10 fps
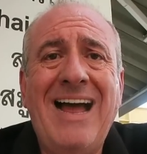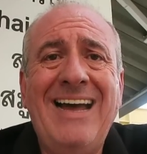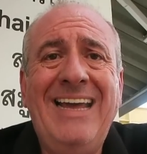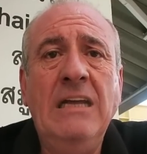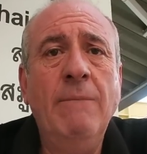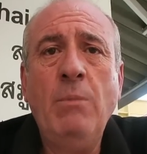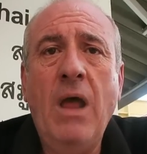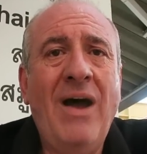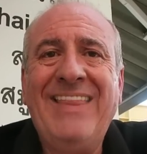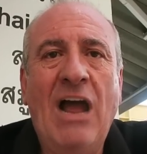
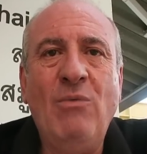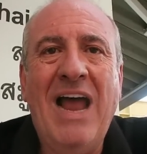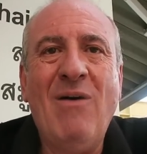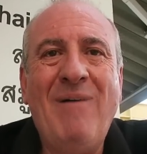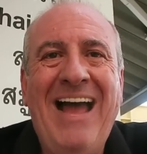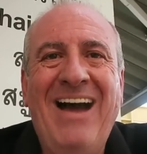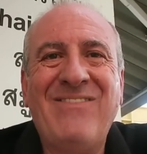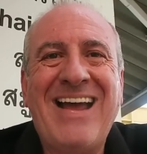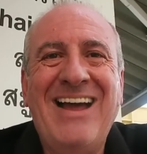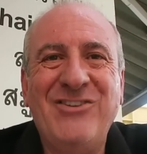I don't know about
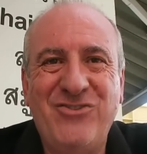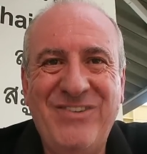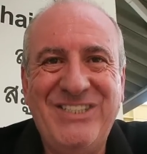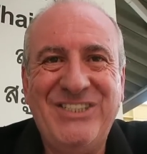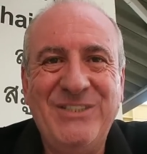other countries.